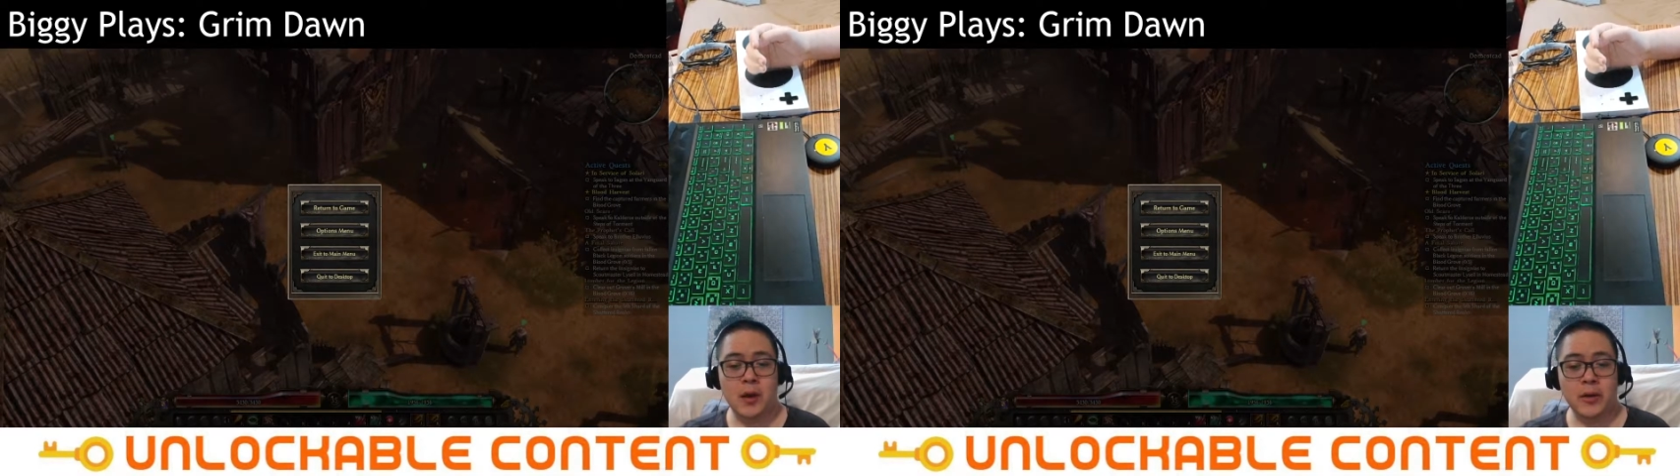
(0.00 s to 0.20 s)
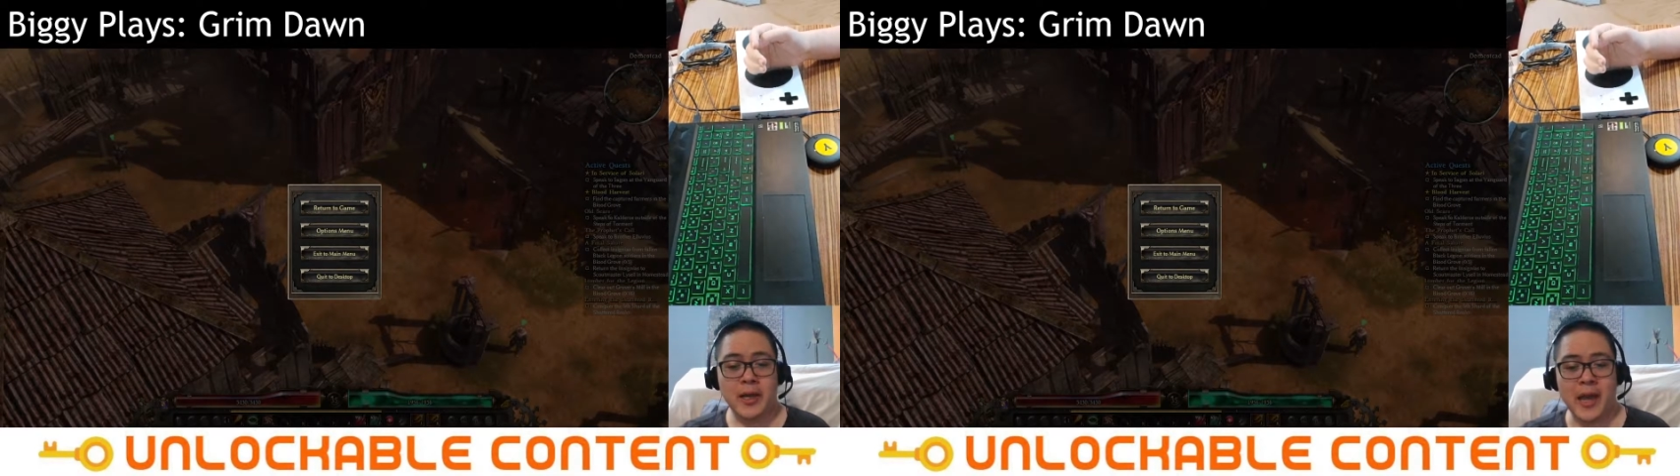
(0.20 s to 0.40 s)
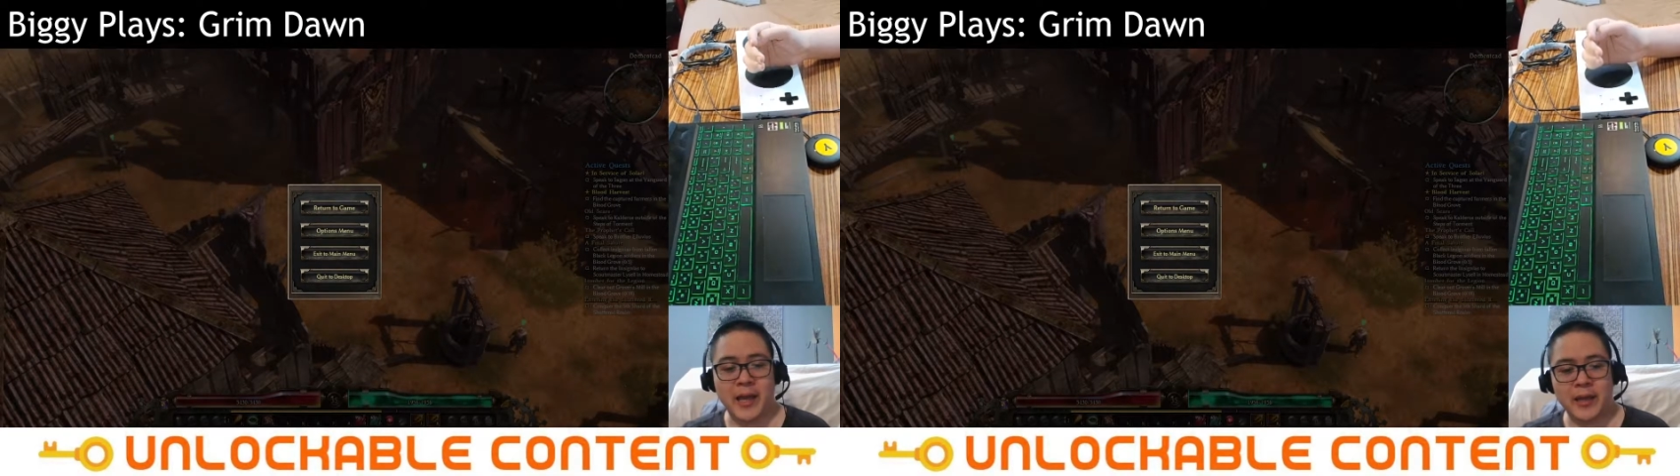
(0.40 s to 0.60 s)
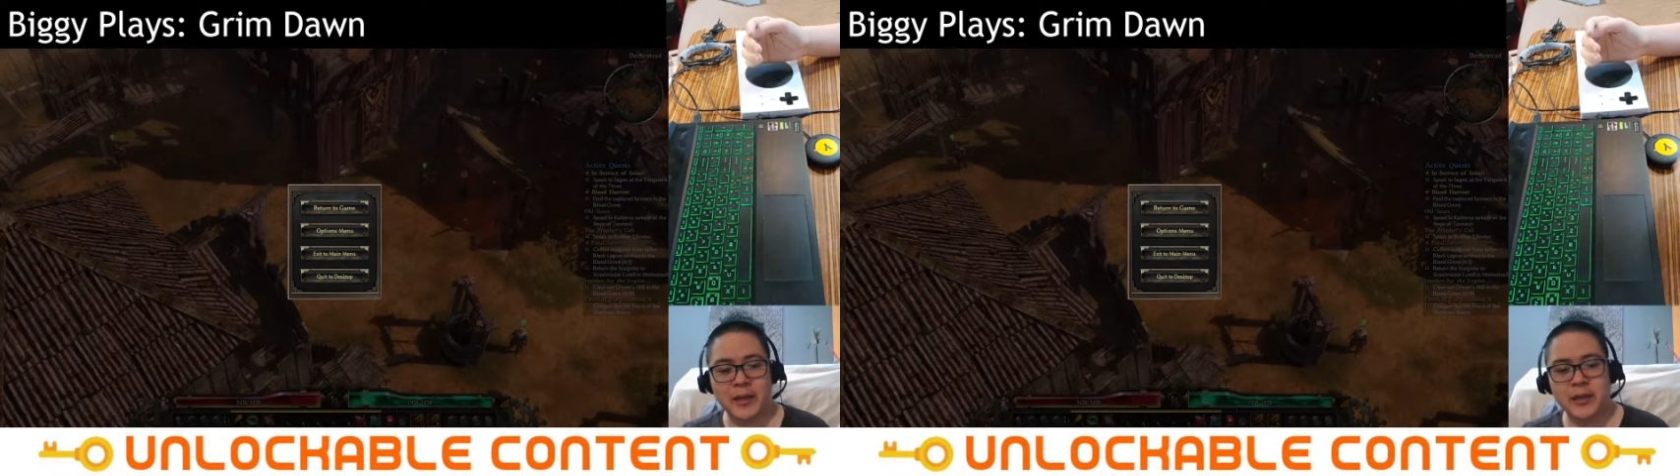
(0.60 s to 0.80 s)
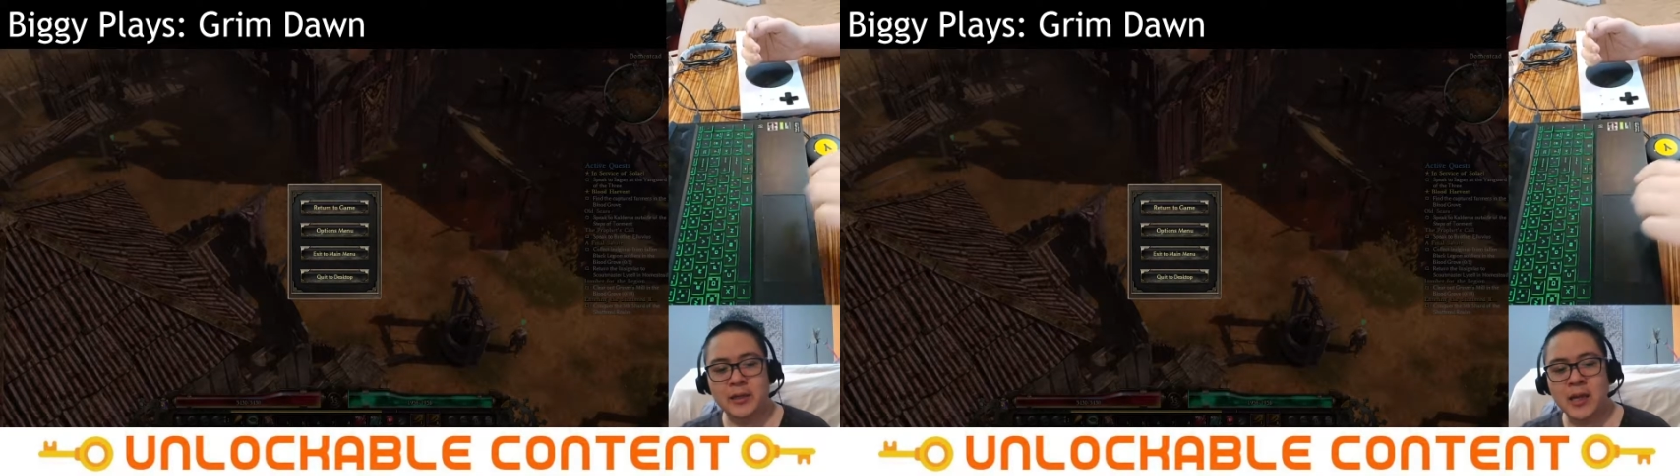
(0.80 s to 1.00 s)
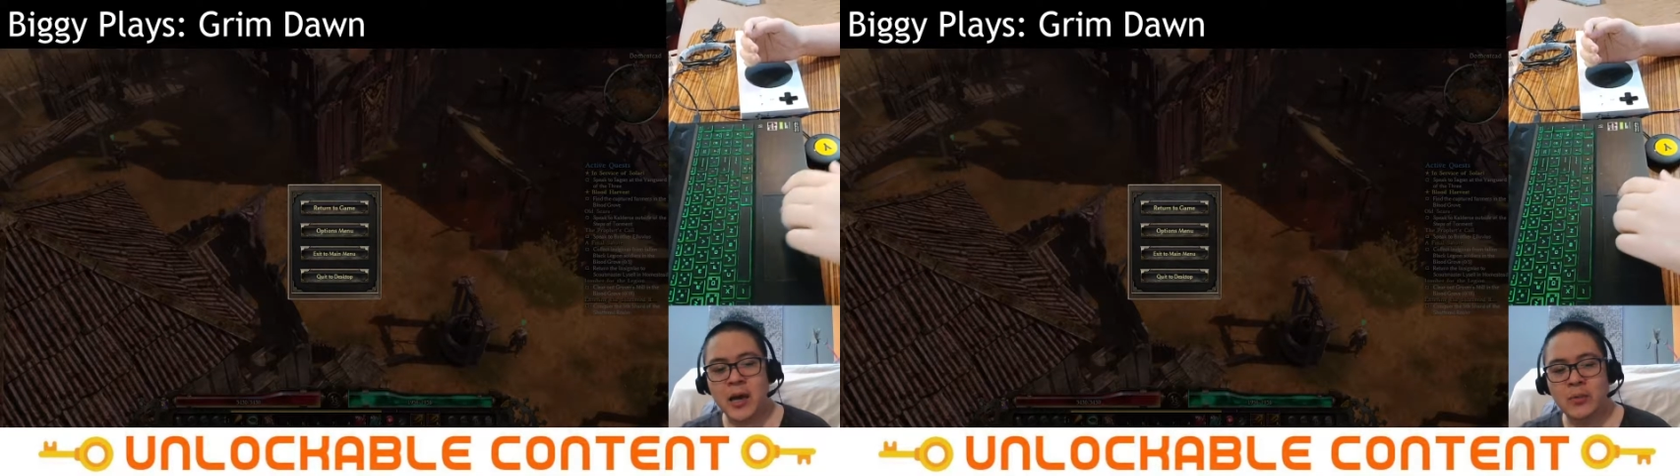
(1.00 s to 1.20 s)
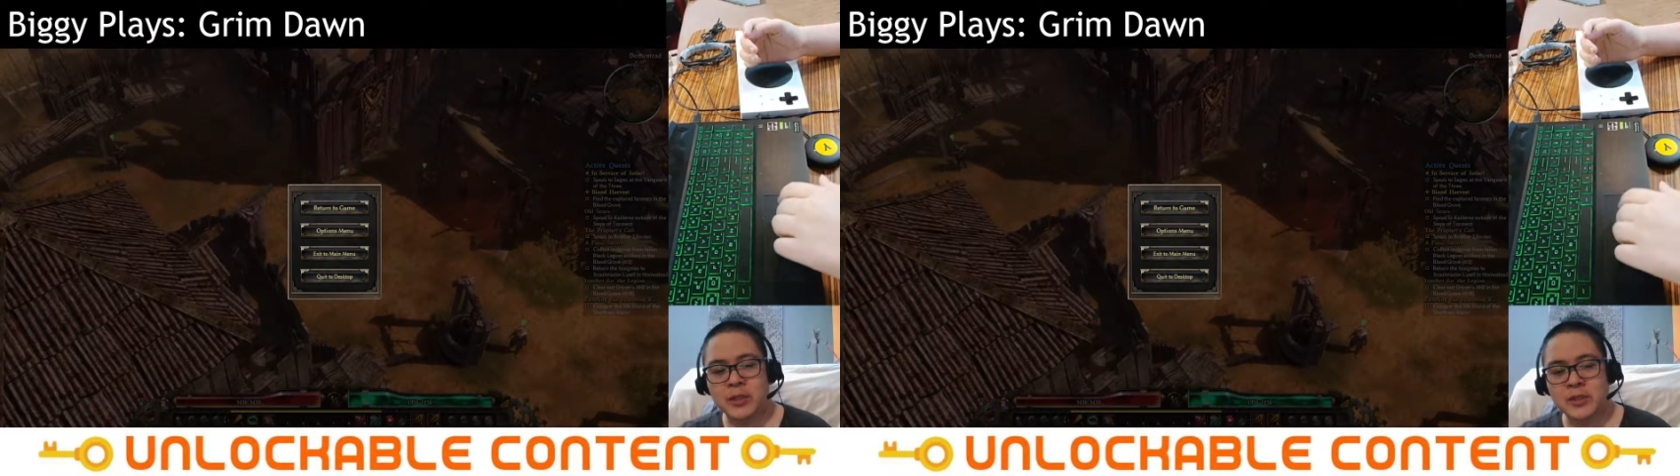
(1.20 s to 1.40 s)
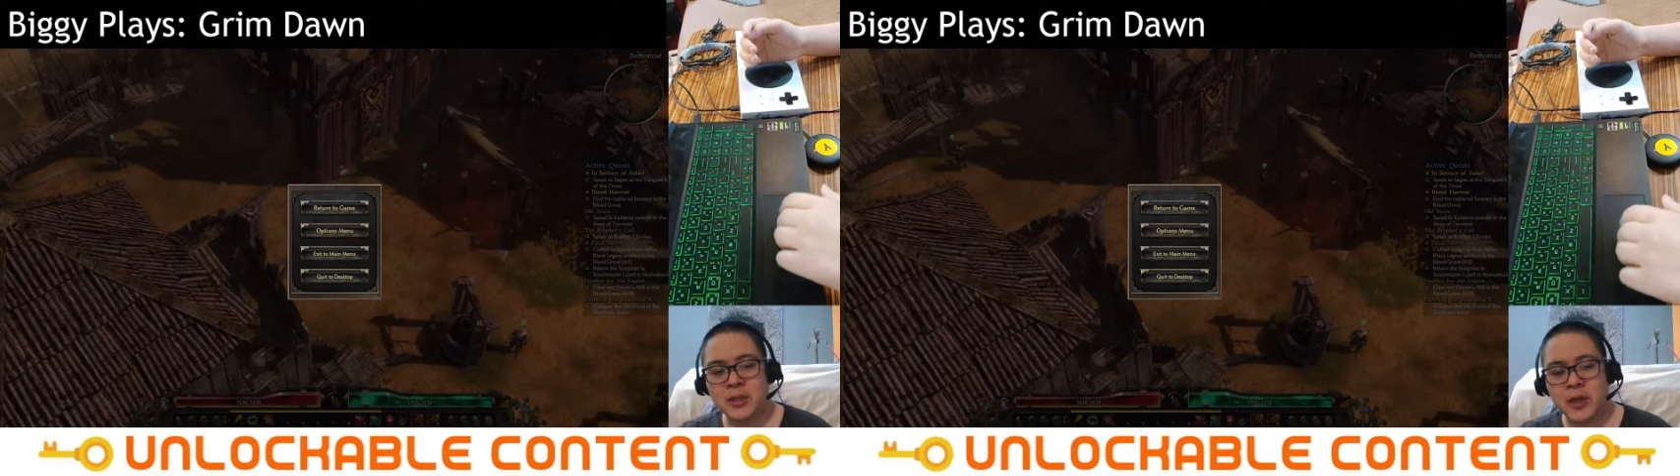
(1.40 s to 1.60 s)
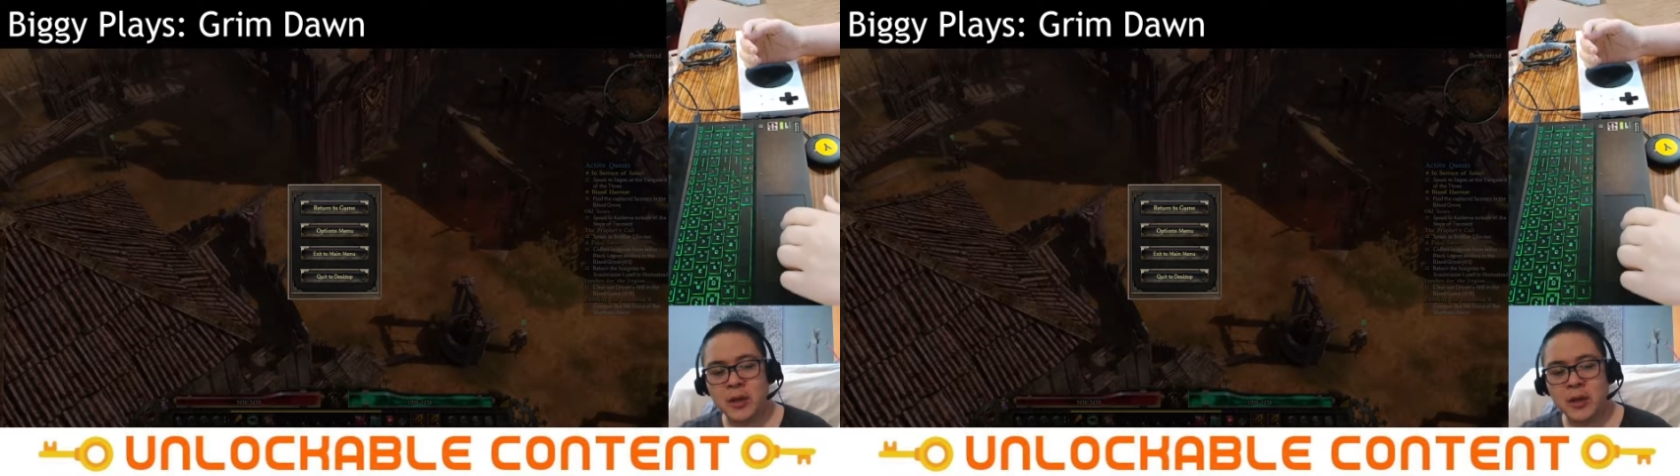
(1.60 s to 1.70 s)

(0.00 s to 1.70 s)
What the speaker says: Okay, now we're started